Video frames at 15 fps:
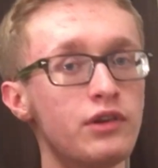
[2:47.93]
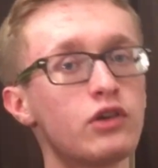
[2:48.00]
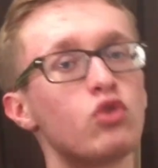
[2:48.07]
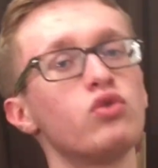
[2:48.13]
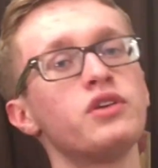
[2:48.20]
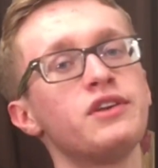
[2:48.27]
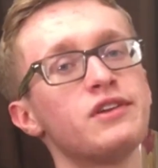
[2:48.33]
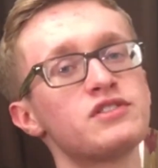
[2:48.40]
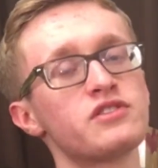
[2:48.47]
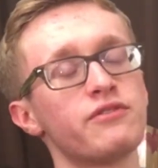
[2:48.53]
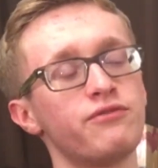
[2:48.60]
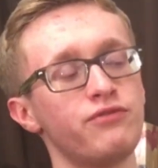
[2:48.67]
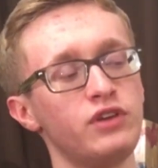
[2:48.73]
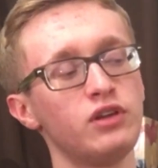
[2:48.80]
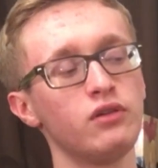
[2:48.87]
Not only does it
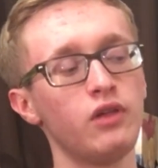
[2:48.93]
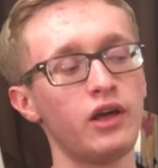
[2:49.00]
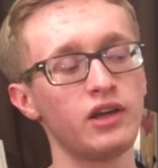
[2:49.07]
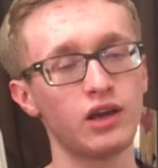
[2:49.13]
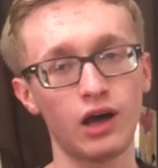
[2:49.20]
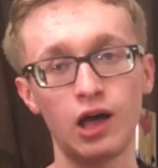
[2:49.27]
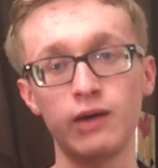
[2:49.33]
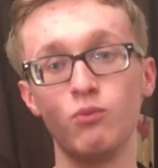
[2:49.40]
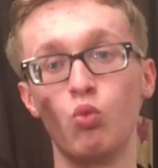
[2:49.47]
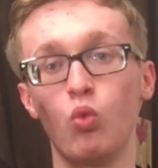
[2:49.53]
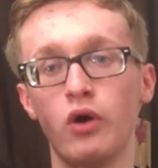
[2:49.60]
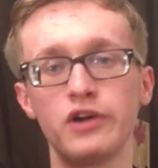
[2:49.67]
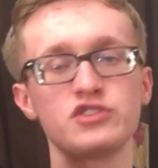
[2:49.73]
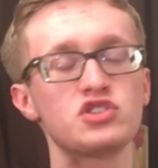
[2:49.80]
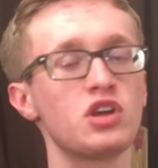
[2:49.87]
feel like I'm
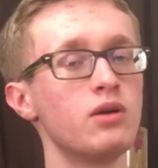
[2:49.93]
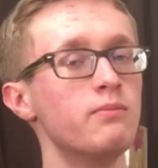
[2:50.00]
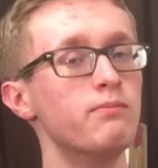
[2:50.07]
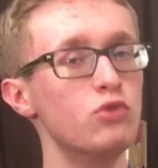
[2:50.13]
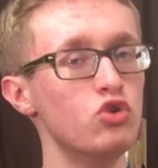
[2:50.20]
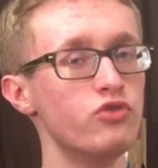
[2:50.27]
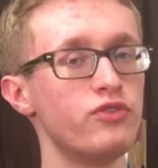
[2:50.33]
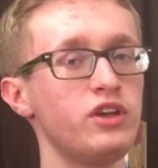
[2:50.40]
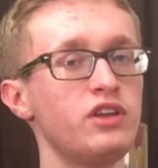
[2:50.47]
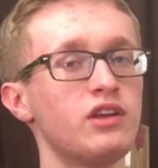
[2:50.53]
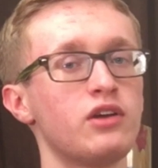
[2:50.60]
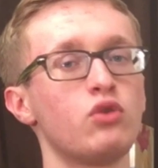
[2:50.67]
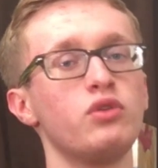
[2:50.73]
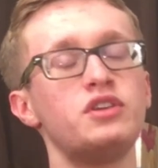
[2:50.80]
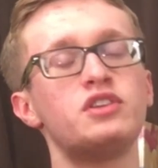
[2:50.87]
watching a movie,
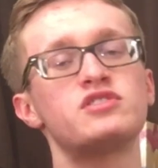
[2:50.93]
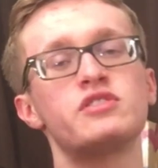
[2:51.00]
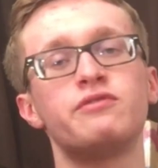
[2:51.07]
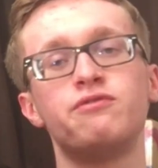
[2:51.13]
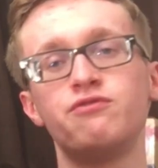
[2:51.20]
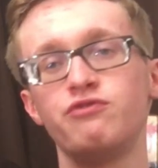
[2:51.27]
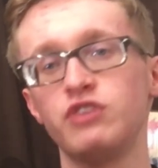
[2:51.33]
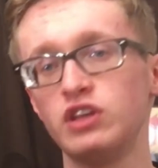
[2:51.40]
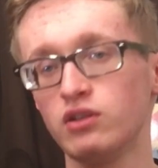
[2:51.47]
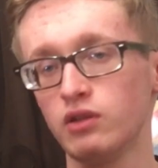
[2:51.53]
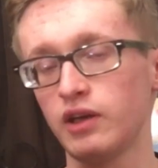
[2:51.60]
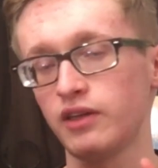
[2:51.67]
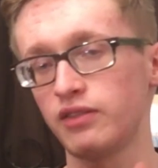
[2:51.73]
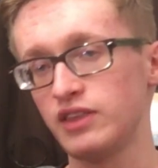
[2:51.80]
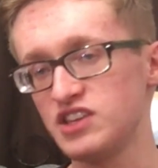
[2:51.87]
not only does it feel
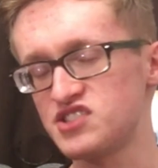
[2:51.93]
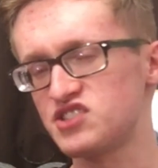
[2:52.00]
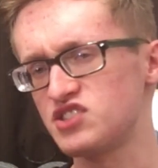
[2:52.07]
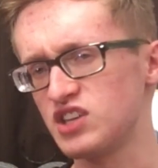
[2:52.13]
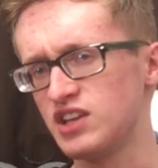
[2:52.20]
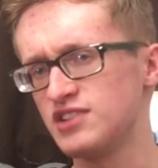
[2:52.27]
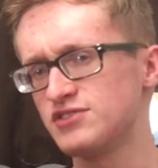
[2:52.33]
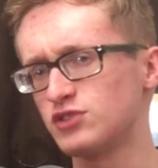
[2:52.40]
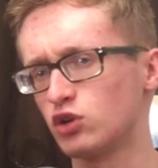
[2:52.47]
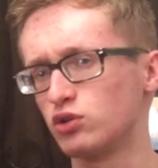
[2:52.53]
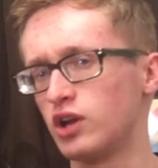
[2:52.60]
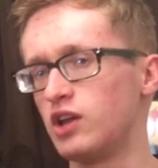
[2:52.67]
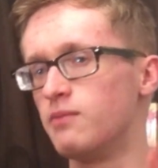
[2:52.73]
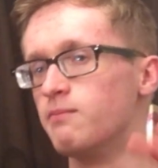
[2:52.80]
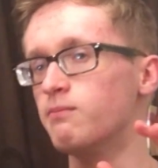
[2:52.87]
like these scenes are
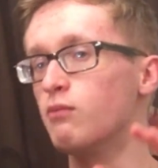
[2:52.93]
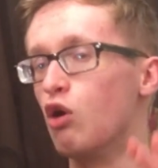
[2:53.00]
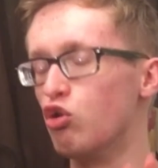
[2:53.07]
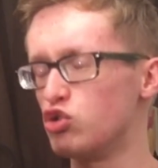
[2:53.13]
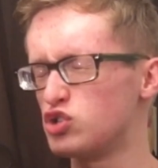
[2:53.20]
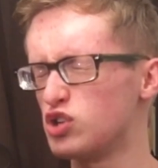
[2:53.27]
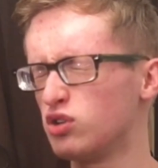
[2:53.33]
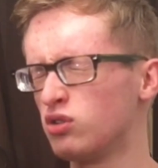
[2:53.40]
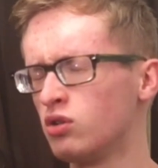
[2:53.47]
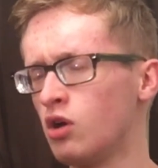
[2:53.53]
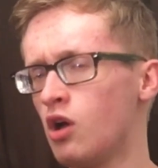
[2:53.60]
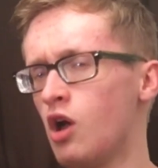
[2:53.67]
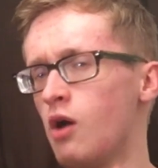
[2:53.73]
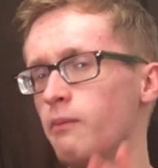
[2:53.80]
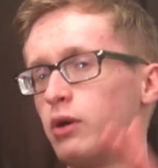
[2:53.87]
in motion,
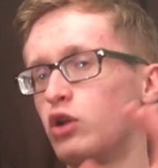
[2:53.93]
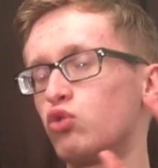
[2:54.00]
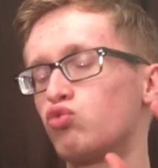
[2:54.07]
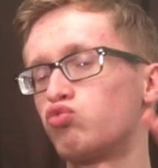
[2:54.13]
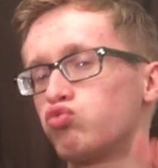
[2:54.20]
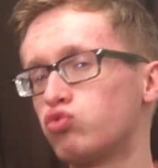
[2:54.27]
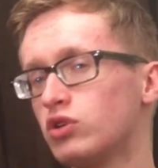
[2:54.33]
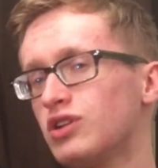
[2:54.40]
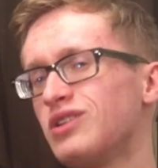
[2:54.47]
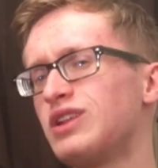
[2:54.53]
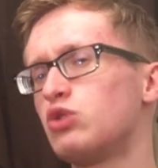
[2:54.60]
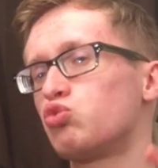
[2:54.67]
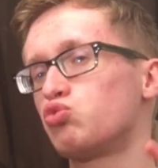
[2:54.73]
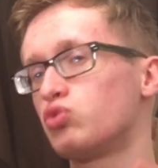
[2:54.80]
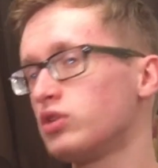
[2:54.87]
but it
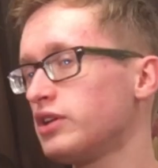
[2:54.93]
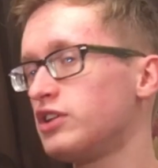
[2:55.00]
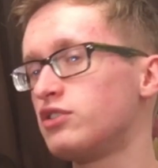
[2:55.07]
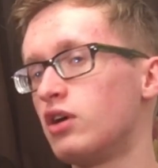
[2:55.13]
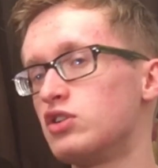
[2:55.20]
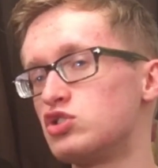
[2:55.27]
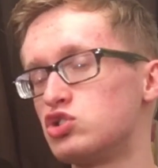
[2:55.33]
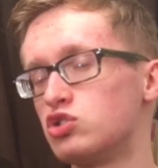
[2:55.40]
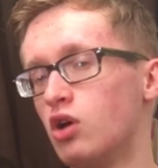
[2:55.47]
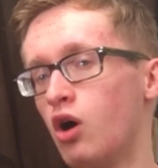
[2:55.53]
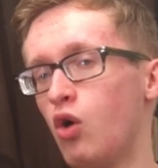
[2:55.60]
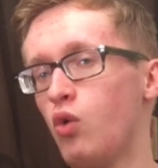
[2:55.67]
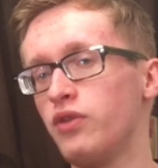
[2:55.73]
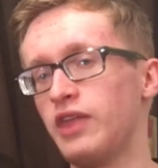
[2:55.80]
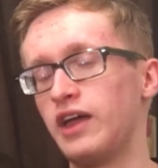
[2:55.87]
really does
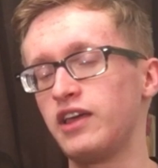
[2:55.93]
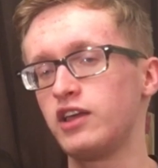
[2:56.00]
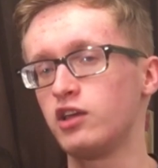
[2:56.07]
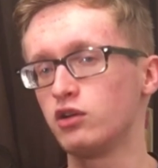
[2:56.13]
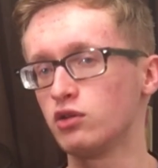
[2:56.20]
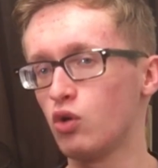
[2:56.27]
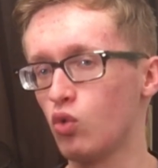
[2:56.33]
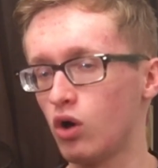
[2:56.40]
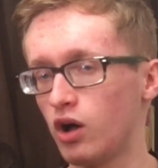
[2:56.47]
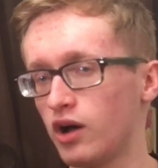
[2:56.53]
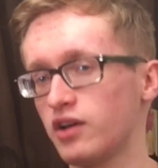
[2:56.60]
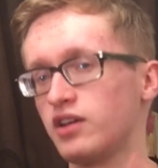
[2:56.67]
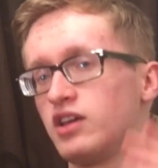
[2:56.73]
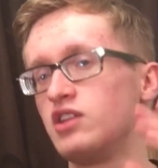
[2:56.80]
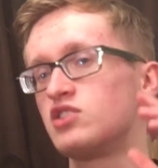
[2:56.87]
show that
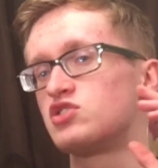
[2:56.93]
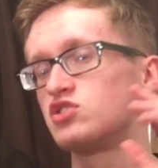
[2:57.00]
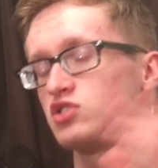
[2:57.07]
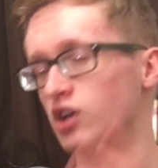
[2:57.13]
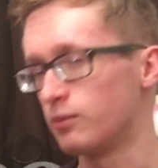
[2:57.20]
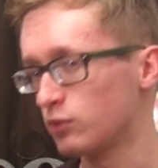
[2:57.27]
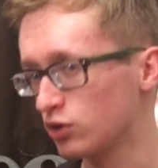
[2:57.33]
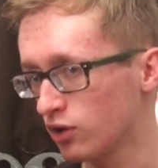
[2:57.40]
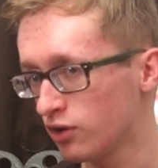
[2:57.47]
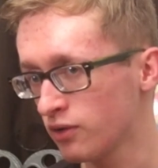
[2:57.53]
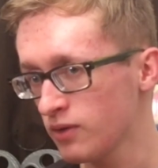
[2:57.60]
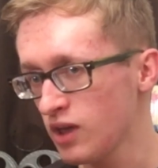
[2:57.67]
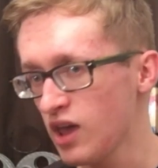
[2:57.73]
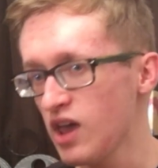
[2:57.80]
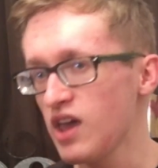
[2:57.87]
Hiroaki
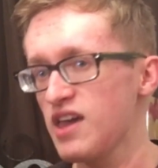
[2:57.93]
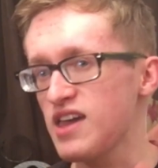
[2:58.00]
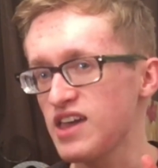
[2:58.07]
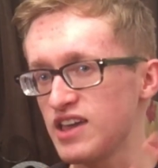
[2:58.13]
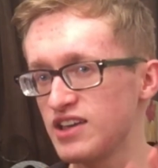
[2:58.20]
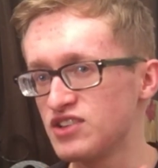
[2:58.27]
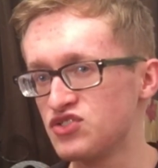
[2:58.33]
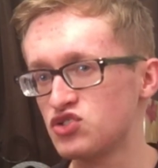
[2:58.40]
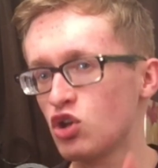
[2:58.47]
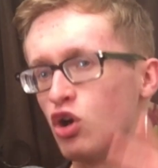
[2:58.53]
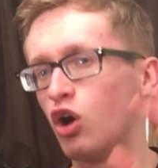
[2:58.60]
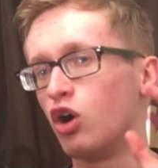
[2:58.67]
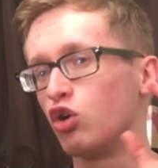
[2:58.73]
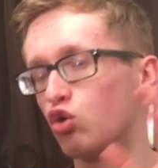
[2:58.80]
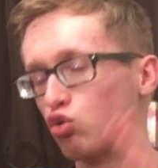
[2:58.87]
Samura is
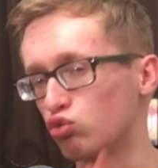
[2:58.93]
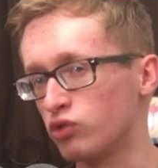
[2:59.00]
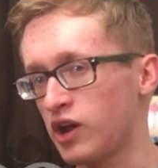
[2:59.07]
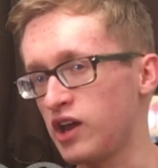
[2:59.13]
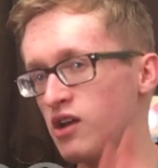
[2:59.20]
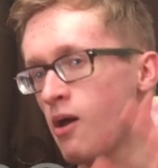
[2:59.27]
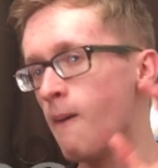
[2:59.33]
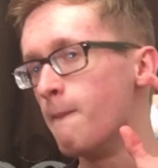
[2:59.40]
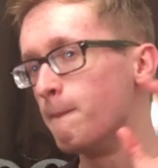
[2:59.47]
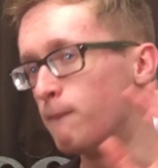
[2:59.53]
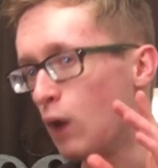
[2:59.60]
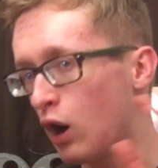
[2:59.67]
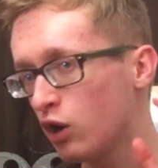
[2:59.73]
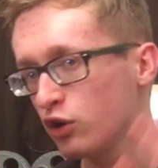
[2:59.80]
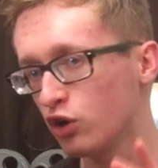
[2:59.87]
a great
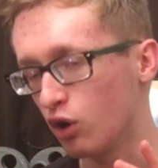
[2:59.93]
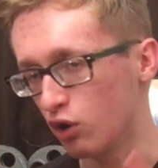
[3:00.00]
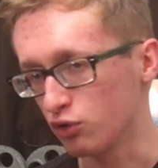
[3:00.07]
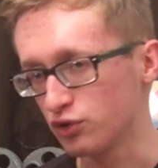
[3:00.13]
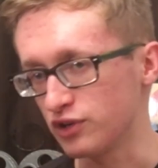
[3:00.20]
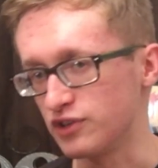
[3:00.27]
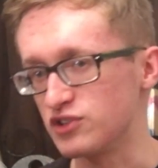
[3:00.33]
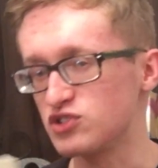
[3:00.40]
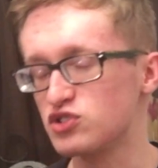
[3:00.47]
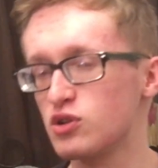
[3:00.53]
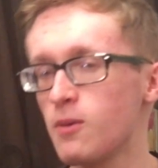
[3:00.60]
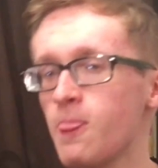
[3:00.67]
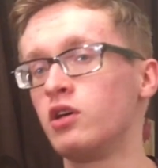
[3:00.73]
manga artist.